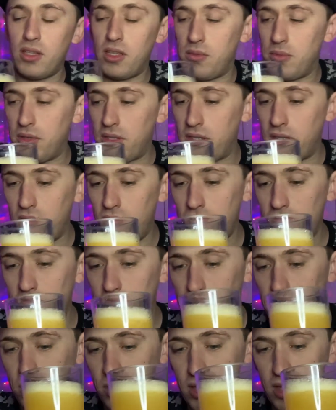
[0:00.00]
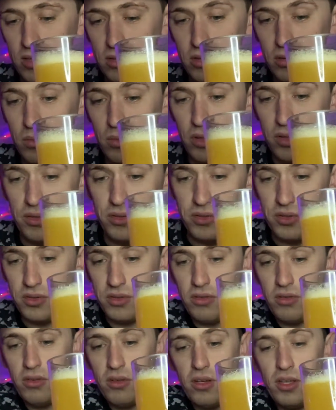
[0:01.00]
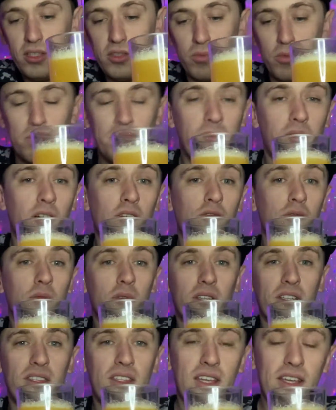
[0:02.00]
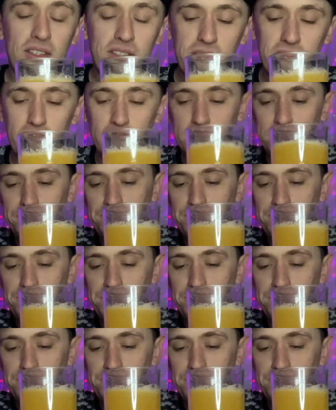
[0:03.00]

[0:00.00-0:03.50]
There we go. Put that to one side, a bit over our desk.